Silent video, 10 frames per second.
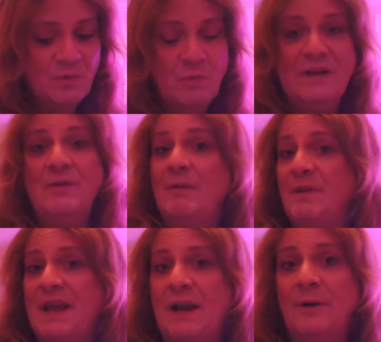We knew they were
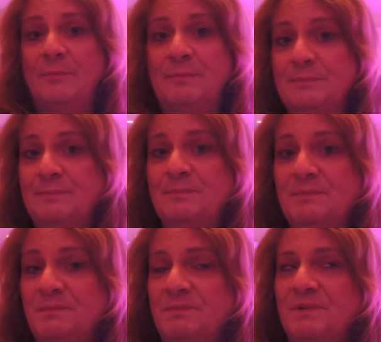there
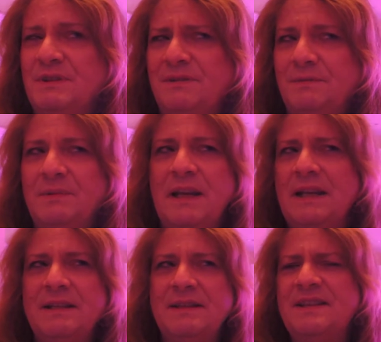and